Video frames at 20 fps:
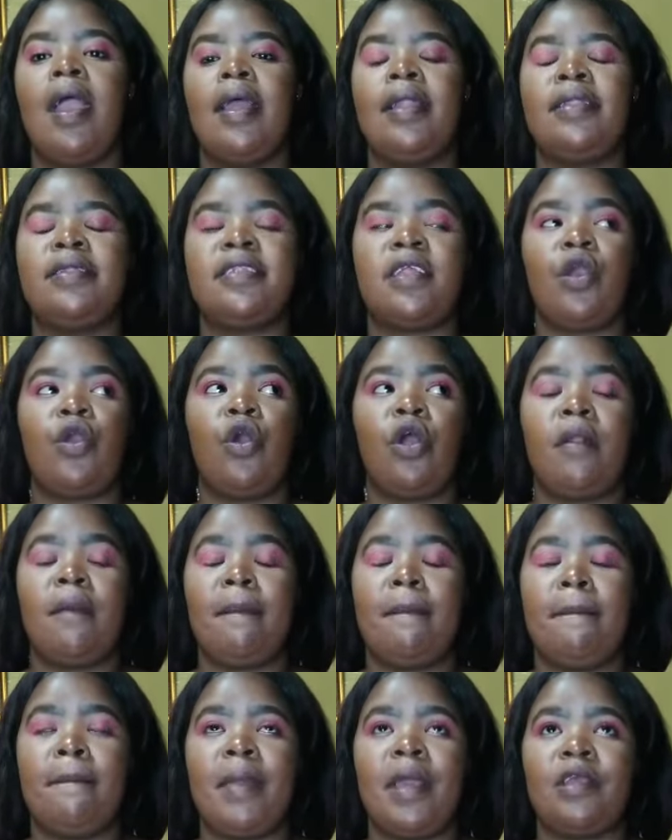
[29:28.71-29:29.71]
And as I got
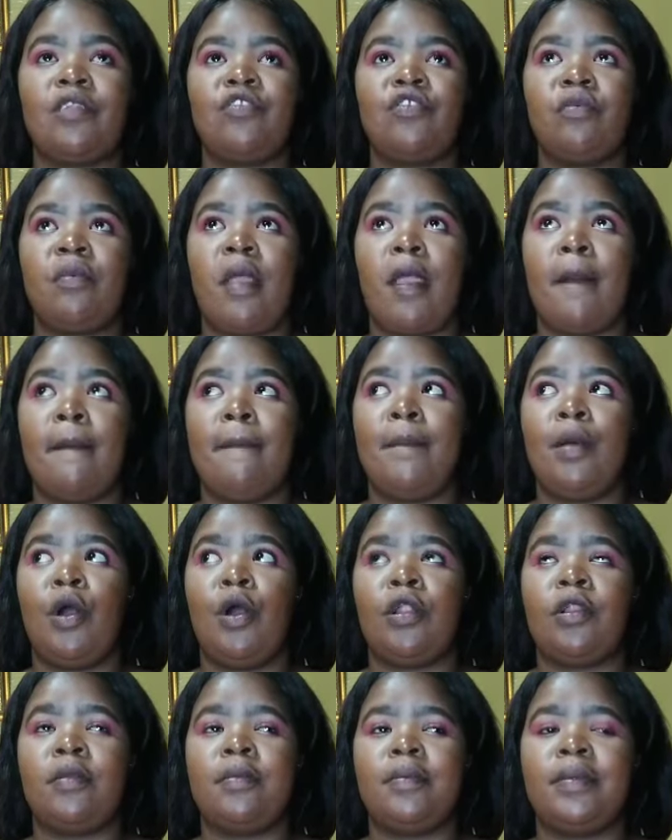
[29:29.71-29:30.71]
back to my
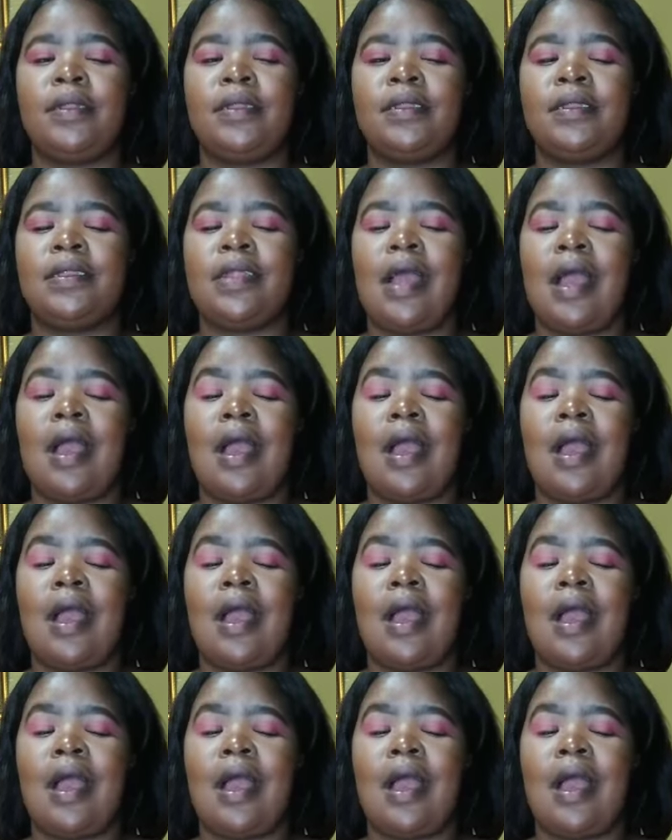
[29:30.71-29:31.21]
apartment,